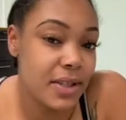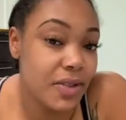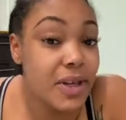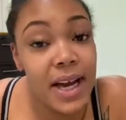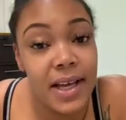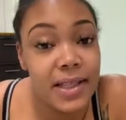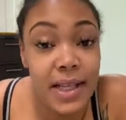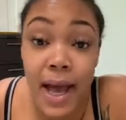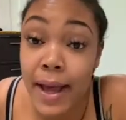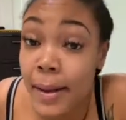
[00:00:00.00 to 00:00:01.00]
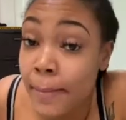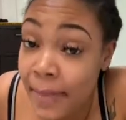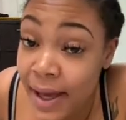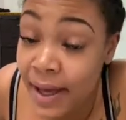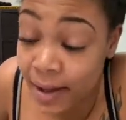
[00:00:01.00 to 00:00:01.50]
You guys, I am
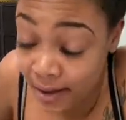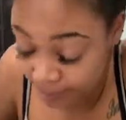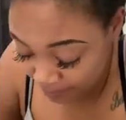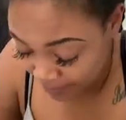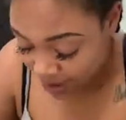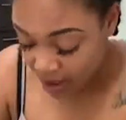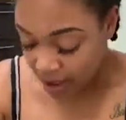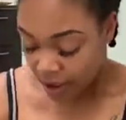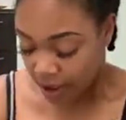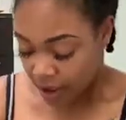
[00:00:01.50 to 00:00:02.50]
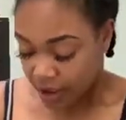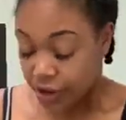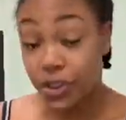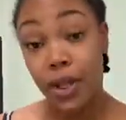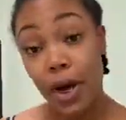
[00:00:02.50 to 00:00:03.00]
back.
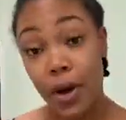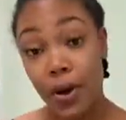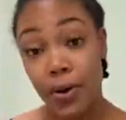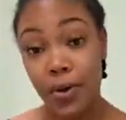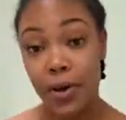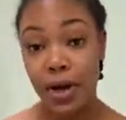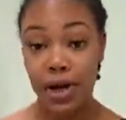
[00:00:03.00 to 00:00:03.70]
So